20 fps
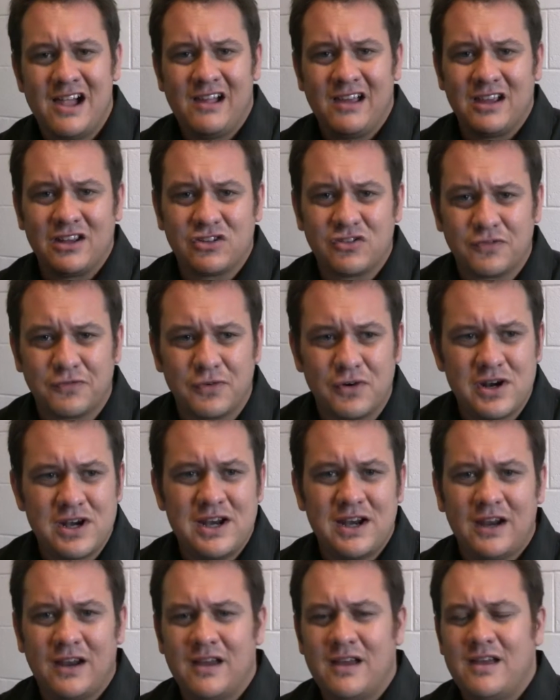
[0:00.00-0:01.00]
It's
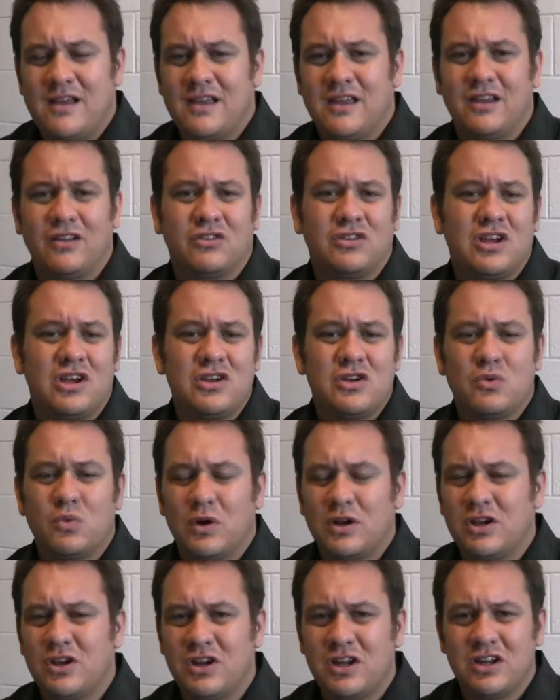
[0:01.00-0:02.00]
free. It'll tell you
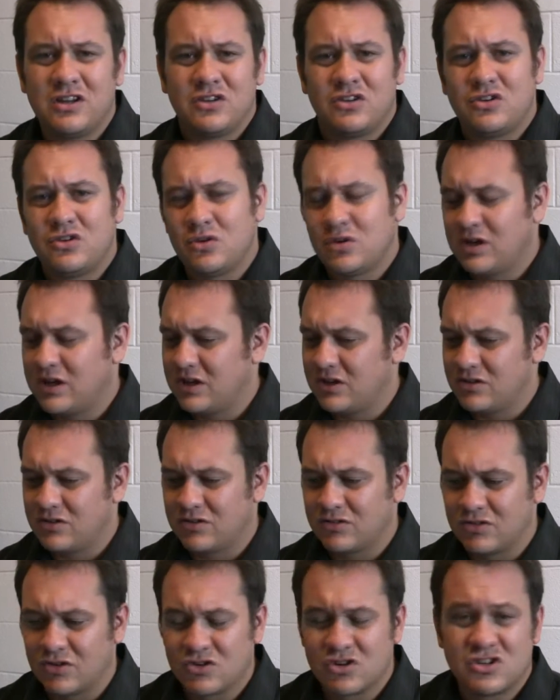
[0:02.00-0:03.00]
what you need to do to get
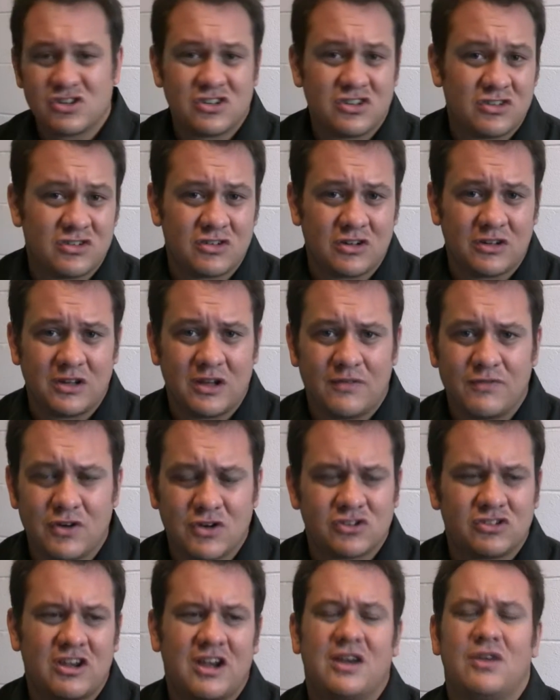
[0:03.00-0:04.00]
search engines to love your
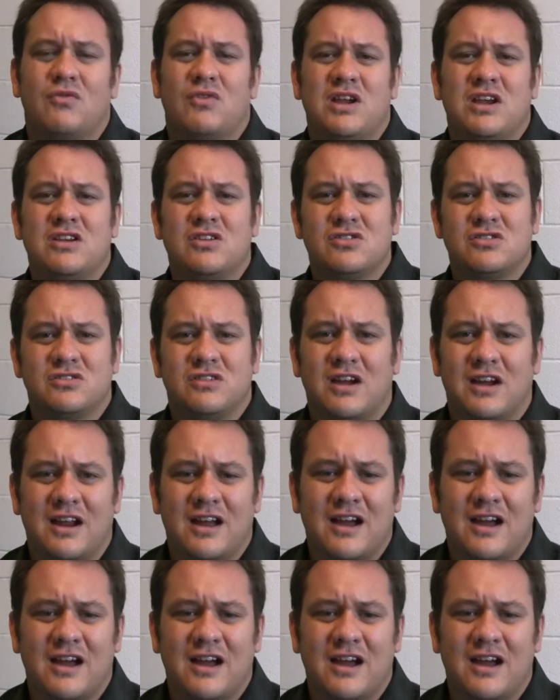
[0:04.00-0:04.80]
site and rank your site